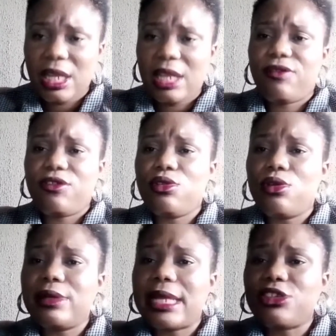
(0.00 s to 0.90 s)
If you
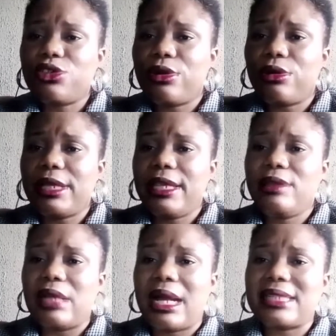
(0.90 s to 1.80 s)
know that
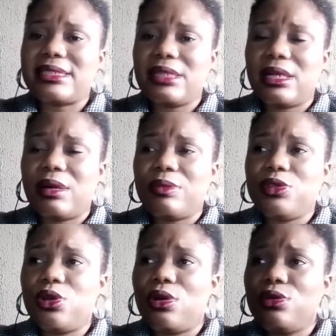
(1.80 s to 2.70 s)

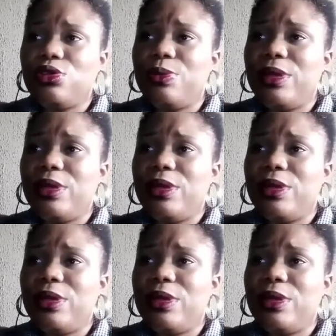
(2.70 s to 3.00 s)
you